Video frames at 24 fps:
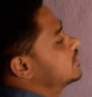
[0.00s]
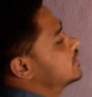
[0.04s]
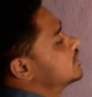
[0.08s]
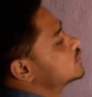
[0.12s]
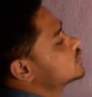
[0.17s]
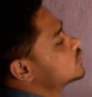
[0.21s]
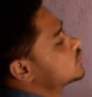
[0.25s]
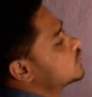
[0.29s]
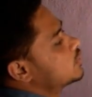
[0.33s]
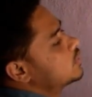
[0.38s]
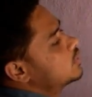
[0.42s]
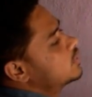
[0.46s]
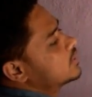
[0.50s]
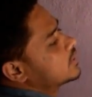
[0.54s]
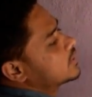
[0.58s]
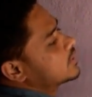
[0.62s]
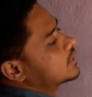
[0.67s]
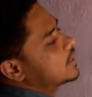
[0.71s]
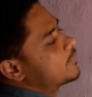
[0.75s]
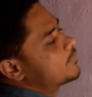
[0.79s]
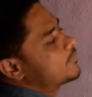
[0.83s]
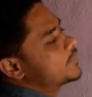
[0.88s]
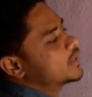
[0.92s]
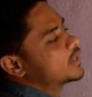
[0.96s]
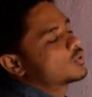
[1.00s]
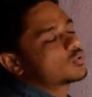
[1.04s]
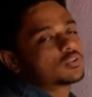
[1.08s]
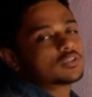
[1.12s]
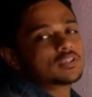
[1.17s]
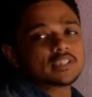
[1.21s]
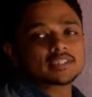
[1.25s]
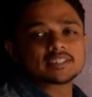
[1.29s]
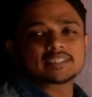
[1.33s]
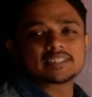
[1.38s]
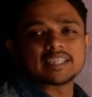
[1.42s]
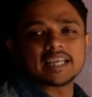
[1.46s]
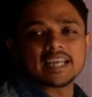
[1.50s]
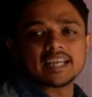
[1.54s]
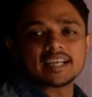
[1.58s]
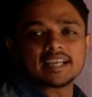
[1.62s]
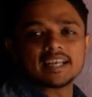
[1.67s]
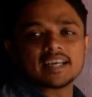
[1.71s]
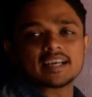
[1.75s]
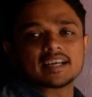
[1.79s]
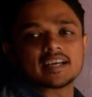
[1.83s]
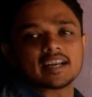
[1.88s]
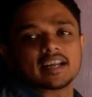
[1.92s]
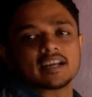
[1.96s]
So coming to this
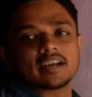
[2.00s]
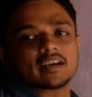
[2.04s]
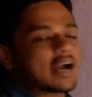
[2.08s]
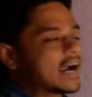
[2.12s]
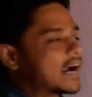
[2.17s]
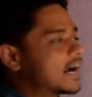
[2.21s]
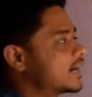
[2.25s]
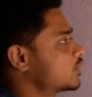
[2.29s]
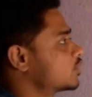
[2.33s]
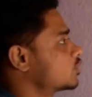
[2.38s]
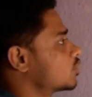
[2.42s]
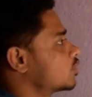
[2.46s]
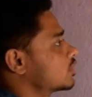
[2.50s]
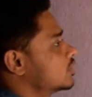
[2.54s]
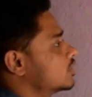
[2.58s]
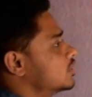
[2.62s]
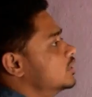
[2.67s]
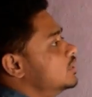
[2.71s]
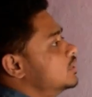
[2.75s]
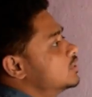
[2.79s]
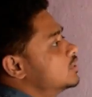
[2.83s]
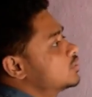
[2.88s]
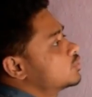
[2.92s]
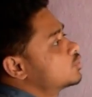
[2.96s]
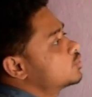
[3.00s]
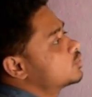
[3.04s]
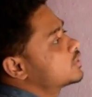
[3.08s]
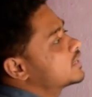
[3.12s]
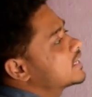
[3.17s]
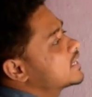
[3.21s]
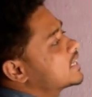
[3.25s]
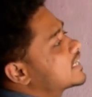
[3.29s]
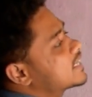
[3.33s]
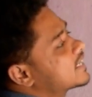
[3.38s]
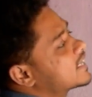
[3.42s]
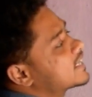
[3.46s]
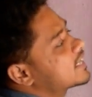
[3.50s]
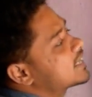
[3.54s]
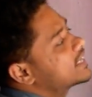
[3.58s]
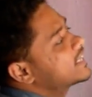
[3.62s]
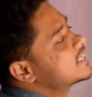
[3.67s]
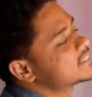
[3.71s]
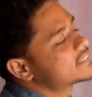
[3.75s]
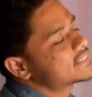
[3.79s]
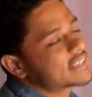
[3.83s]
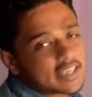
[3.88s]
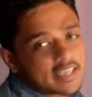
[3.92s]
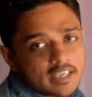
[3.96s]
cyclic ring, I told to
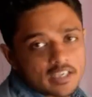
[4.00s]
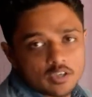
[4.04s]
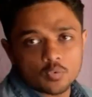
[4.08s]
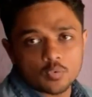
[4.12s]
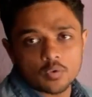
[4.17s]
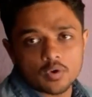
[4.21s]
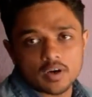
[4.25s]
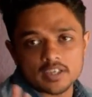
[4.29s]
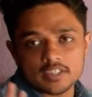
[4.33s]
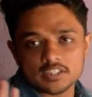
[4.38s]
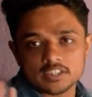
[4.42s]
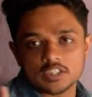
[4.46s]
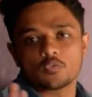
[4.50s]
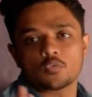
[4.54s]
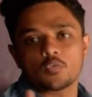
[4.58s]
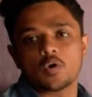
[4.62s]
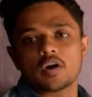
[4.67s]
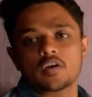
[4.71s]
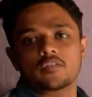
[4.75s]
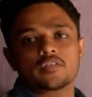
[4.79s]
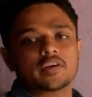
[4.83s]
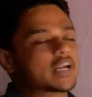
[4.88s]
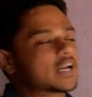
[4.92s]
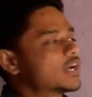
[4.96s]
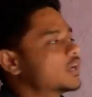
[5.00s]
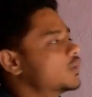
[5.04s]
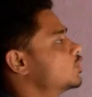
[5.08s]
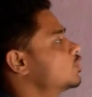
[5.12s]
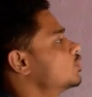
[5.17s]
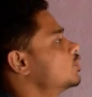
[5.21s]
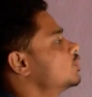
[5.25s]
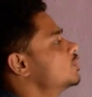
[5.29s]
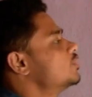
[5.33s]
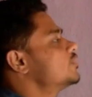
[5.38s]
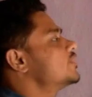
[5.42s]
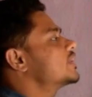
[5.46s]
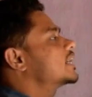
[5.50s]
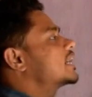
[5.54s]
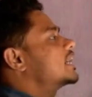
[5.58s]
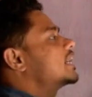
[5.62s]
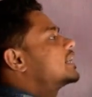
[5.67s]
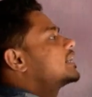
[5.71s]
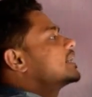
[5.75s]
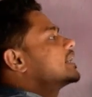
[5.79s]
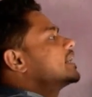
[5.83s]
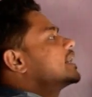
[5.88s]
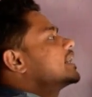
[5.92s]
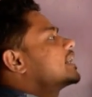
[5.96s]
decrease the inversion, what we can do, we
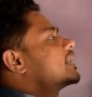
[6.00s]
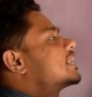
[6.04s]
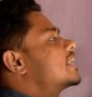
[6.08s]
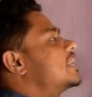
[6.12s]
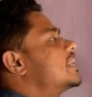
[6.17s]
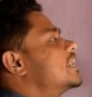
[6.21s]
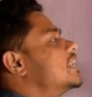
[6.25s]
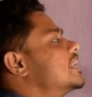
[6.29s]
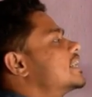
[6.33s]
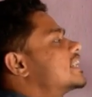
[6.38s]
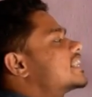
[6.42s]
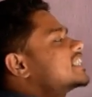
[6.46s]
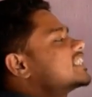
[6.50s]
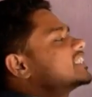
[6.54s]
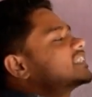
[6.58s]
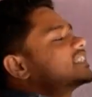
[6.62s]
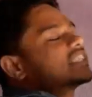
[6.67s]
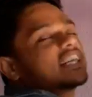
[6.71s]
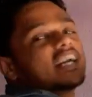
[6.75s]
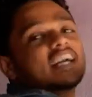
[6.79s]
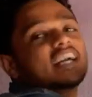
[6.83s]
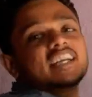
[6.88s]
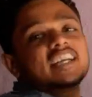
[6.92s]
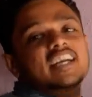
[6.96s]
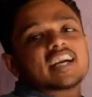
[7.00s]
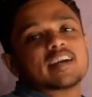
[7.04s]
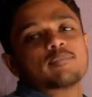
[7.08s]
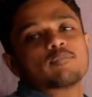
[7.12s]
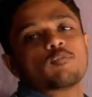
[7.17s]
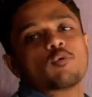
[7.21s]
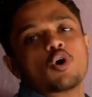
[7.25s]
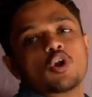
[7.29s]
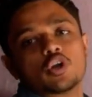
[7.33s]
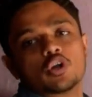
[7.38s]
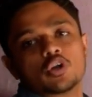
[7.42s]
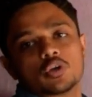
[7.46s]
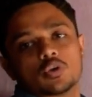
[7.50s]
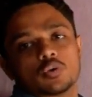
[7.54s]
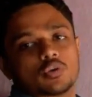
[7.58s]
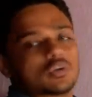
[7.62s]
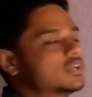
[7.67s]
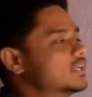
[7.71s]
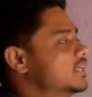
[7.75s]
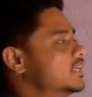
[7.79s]
can take a restricted molecule.